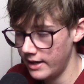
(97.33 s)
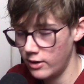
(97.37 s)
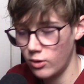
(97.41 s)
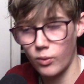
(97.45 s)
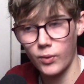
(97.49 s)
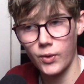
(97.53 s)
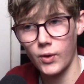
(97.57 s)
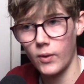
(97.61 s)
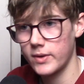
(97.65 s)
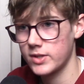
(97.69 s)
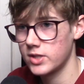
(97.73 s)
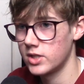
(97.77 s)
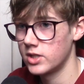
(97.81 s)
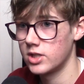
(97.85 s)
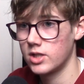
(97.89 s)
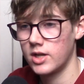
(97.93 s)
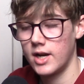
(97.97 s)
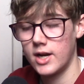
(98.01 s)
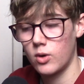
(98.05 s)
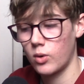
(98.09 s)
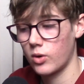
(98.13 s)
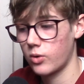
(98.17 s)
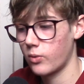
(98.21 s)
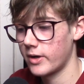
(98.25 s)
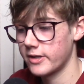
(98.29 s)
And
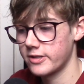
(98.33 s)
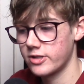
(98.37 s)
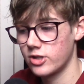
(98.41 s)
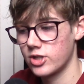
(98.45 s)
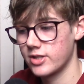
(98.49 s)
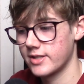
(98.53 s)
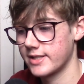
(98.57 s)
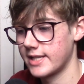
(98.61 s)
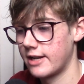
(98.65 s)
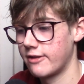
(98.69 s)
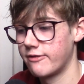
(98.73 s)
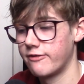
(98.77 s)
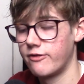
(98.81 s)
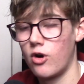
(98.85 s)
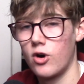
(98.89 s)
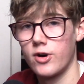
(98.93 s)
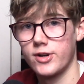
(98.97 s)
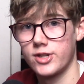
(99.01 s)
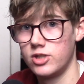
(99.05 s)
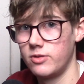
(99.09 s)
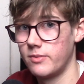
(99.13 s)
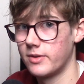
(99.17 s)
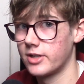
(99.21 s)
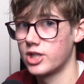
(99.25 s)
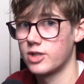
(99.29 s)
Northwestern just had
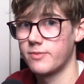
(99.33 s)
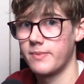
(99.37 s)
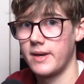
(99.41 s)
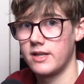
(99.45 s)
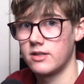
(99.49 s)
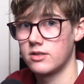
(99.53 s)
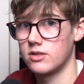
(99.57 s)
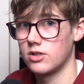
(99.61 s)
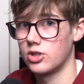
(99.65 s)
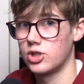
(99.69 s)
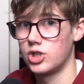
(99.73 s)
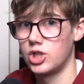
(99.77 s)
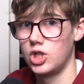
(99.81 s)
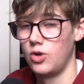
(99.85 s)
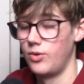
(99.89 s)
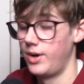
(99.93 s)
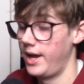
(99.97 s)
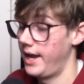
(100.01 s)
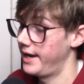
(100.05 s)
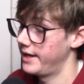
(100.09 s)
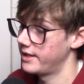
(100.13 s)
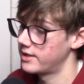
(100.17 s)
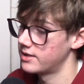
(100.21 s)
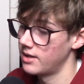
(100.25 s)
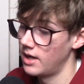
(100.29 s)
far too much space to
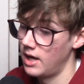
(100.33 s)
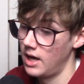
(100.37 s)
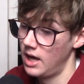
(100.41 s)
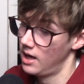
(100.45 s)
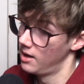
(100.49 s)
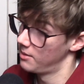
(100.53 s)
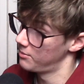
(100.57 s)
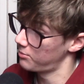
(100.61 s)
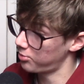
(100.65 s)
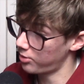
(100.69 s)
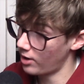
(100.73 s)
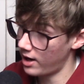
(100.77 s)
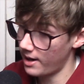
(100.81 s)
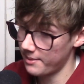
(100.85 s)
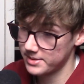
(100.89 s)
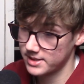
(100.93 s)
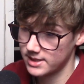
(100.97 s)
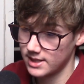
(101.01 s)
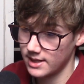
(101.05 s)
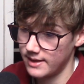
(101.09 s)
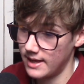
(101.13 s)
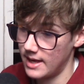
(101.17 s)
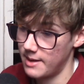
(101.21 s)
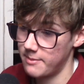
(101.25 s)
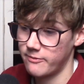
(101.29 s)
shoot, and it's
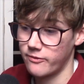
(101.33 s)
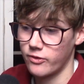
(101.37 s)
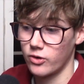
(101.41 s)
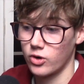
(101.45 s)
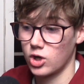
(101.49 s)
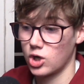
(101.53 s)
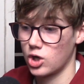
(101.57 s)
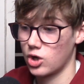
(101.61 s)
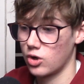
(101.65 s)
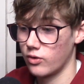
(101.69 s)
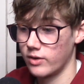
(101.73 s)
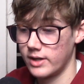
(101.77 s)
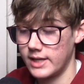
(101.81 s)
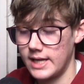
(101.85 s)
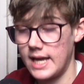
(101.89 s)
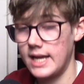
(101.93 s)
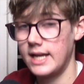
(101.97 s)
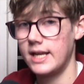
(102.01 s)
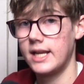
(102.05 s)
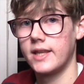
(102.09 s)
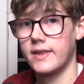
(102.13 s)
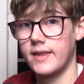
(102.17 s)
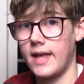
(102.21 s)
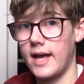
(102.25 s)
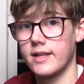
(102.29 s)
props to them for
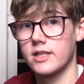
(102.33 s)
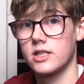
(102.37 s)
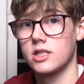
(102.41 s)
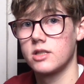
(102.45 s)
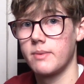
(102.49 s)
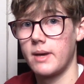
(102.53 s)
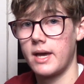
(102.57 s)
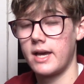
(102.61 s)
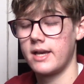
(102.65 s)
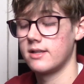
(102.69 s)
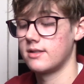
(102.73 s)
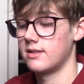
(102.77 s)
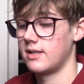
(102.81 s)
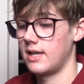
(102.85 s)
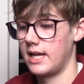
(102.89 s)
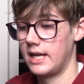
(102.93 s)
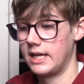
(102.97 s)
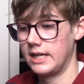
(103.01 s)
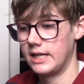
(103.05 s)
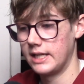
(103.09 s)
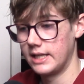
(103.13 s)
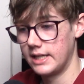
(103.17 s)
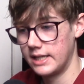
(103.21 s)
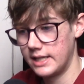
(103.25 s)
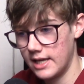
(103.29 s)
creating that space
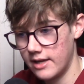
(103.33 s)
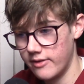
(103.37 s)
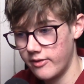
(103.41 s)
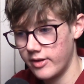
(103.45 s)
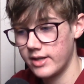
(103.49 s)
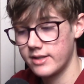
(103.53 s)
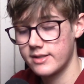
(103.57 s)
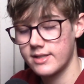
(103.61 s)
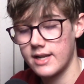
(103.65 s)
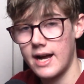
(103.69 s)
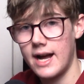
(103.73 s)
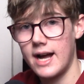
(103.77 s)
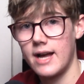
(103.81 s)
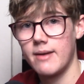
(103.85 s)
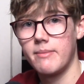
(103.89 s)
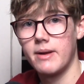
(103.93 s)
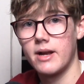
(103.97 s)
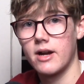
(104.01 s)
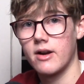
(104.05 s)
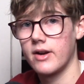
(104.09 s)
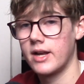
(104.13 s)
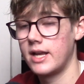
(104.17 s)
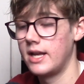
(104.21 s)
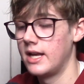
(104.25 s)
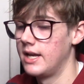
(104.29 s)
and giving
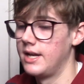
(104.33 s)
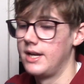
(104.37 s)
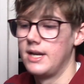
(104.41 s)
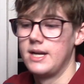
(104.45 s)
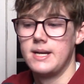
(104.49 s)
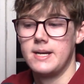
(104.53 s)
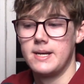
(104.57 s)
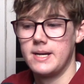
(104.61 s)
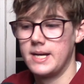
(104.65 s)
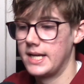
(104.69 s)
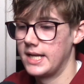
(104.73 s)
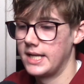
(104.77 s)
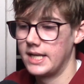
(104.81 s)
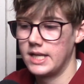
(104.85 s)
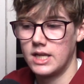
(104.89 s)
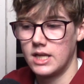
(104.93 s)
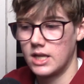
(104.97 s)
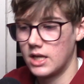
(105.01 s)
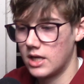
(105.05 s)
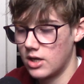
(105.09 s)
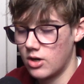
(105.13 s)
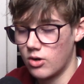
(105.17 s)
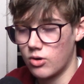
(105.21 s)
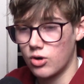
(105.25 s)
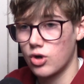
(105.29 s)
Tyberry,
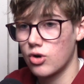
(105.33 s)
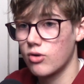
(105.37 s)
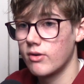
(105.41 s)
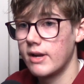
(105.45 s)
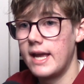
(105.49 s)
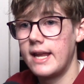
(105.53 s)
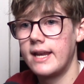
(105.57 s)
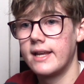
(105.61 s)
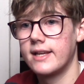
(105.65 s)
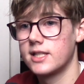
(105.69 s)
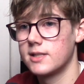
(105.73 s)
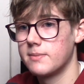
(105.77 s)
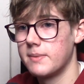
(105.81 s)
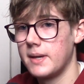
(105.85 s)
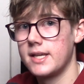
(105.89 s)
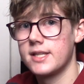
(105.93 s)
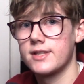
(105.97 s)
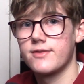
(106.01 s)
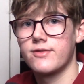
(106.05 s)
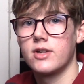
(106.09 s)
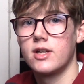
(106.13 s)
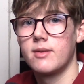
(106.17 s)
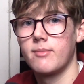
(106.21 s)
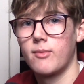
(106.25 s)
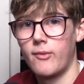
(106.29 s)
creating
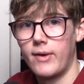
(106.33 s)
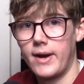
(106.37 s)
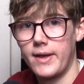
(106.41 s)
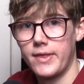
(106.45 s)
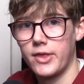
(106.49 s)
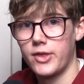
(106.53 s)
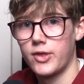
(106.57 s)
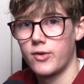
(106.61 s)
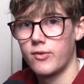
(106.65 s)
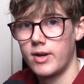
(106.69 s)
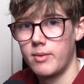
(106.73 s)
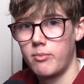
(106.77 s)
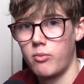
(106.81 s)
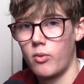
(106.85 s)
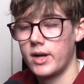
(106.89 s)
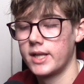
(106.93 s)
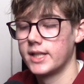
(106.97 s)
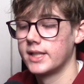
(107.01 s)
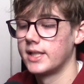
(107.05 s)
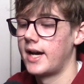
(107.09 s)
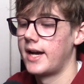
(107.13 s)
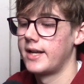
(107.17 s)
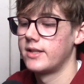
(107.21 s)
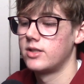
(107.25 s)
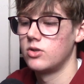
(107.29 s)
space for him around the
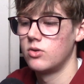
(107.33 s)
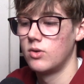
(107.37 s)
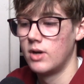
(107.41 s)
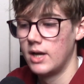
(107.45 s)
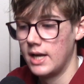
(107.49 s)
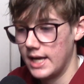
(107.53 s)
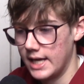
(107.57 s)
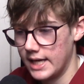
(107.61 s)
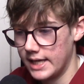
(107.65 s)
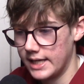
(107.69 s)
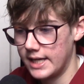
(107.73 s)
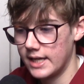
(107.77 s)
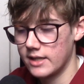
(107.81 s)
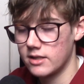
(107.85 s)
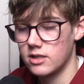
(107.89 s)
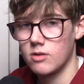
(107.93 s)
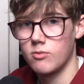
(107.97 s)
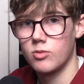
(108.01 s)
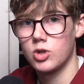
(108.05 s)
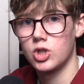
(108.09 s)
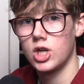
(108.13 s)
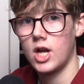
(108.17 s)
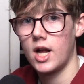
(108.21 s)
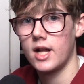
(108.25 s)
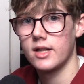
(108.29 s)
three-point line to get
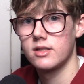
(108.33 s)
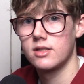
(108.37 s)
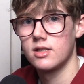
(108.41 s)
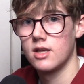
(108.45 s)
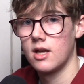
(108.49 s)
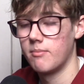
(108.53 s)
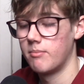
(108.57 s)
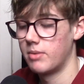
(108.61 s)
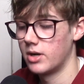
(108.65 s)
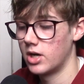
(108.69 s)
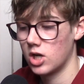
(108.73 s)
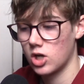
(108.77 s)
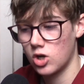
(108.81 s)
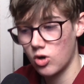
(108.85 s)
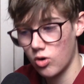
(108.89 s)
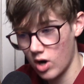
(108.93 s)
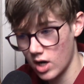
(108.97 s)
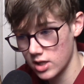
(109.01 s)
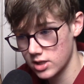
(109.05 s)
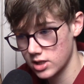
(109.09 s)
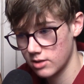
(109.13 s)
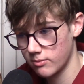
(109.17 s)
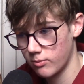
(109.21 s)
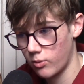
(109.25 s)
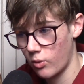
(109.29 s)
some shots up. But
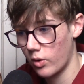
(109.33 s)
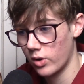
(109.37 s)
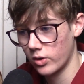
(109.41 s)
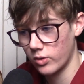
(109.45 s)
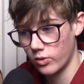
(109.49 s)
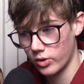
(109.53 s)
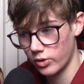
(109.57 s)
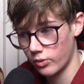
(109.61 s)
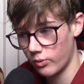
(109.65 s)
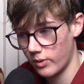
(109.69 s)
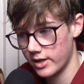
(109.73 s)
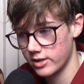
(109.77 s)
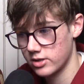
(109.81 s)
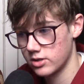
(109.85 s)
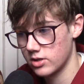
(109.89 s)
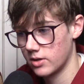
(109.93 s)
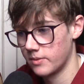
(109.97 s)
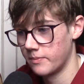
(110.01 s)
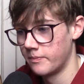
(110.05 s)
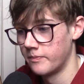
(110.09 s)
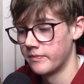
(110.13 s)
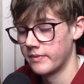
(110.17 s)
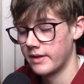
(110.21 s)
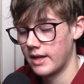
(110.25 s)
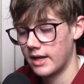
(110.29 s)
across the board,
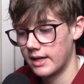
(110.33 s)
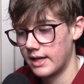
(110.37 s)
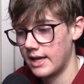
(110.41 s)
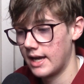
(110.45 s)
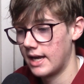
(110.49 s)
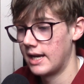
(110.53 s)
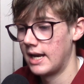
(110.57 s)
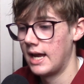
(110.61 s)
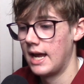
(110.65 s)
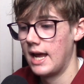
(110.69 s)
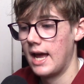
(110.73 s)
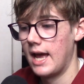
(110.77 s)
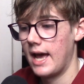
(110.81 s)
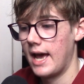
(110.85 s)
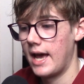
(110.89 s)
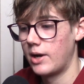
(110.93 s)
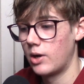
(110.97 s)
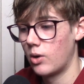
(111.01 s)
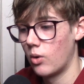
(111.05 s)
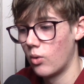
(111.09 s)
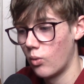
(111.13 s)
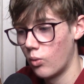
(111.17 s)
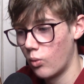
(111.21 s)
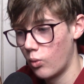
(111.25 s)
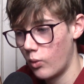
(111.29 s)
Northwestern, again,
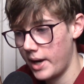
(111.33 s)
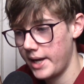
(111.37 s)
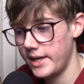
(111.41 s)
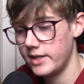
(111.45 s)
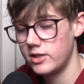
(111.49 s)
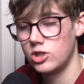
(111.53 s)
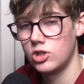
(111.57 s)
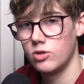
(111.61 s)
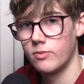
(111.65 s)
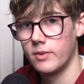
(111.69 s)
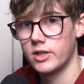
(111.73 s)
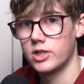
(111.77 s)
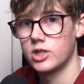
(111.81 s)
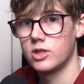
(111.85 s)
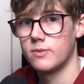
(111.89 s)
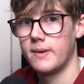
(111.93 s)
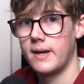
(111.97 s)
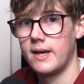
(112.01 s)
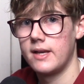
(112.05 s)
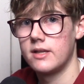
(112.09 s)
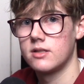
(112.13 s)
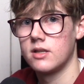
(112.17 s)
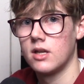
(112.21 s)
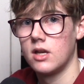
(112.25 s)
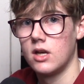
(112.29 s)
had way too much
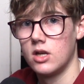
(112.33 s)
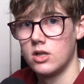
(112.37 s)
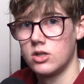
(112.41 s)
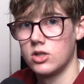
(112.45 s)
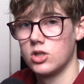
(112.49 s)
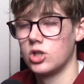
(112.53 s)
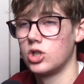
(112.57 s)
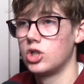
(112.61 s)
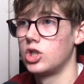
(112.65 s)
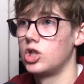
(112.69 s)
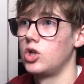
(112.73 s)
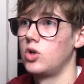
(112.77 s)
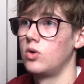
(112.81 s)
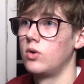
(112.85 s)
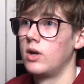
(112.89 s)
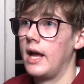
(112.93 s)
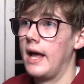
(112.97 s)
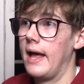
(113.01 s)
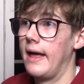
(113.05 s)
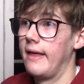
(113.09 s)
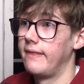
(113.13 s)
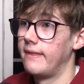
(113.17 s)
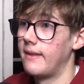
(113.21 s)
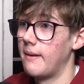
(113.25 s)
space to shoot.